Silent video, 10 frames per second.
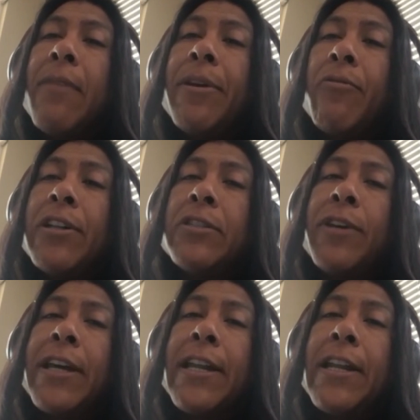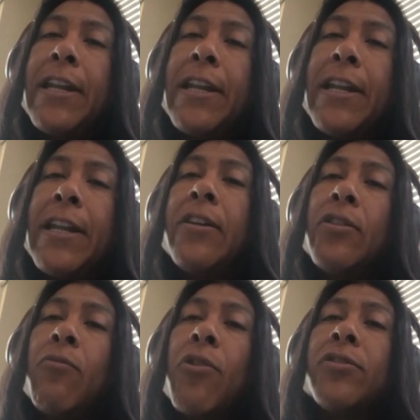But once we get into the
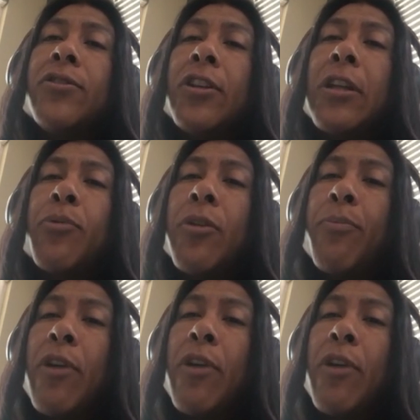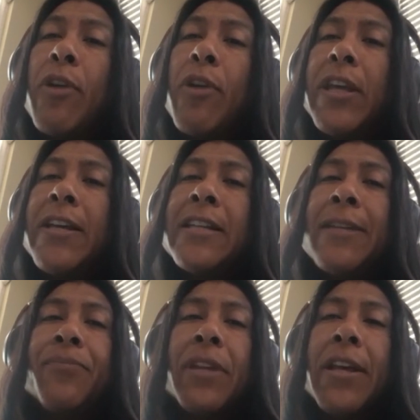world, the pure pressure of things,
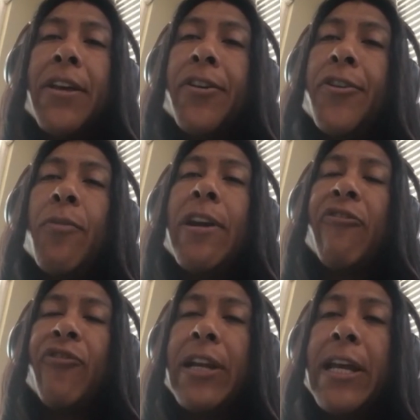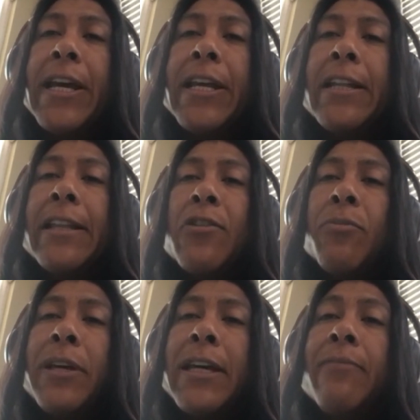and, you want to fit in, and then you
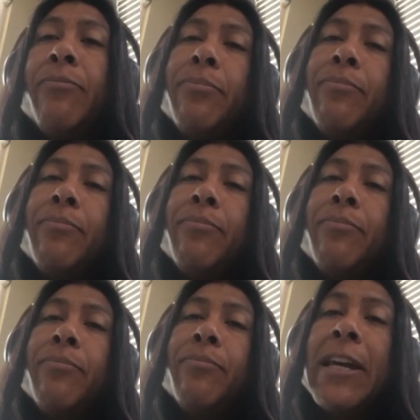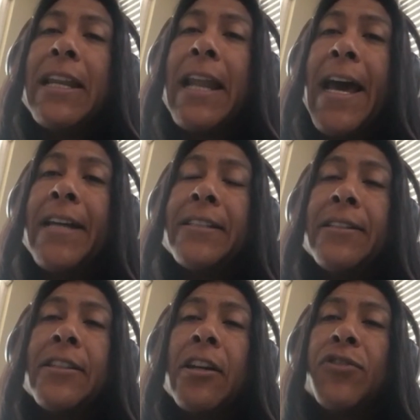begin believing in lies,
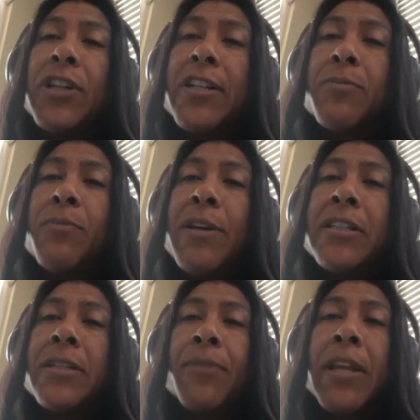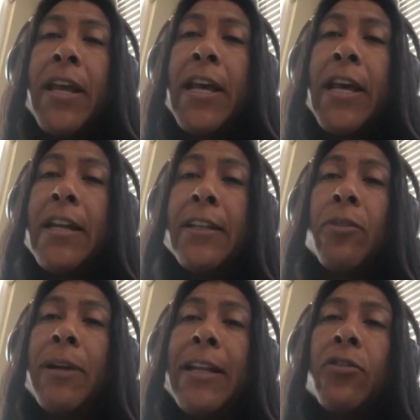in self-judgments. And little
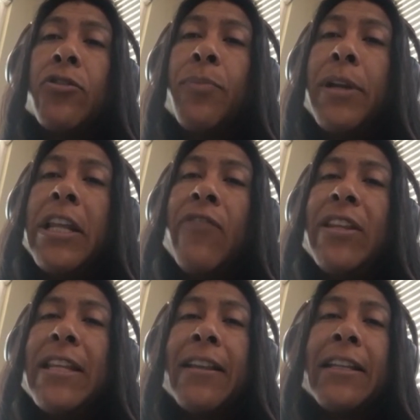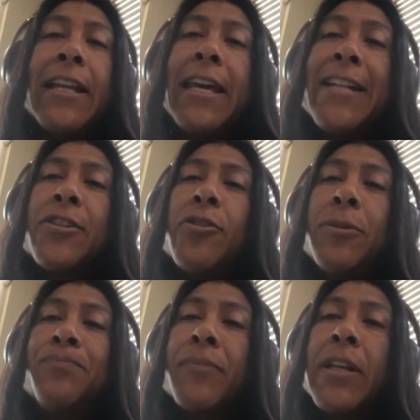by little, you believe in that, and it gets you.
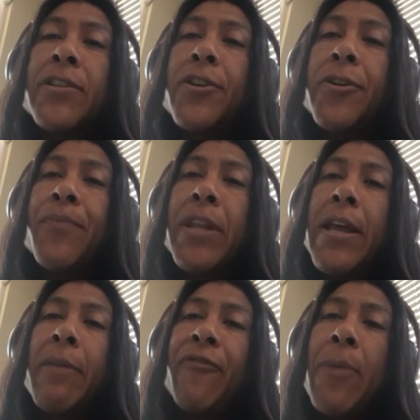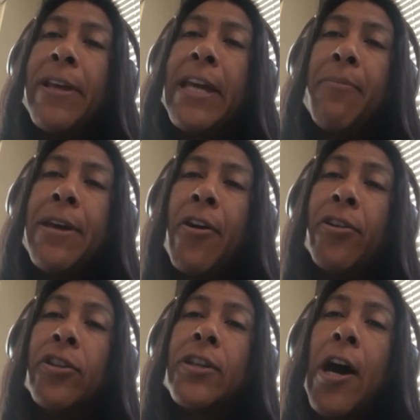So my family gave me all
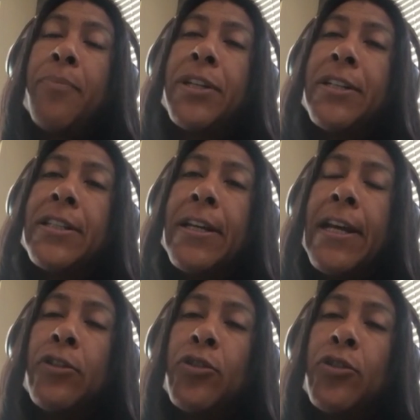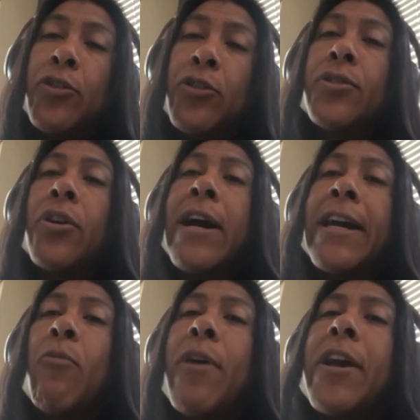those options and tools so I
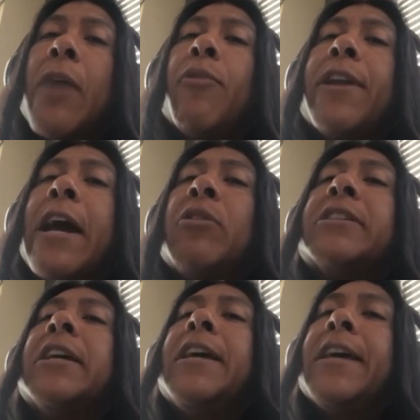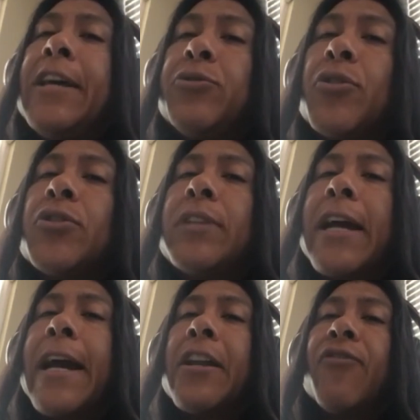can wake up when I was introduced to that
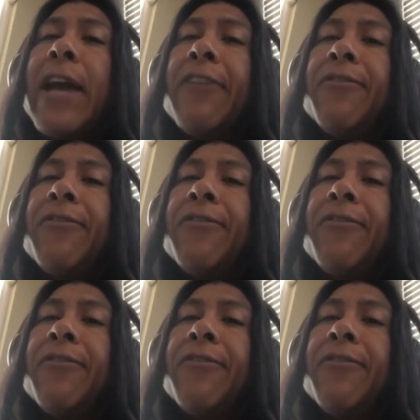kind of life.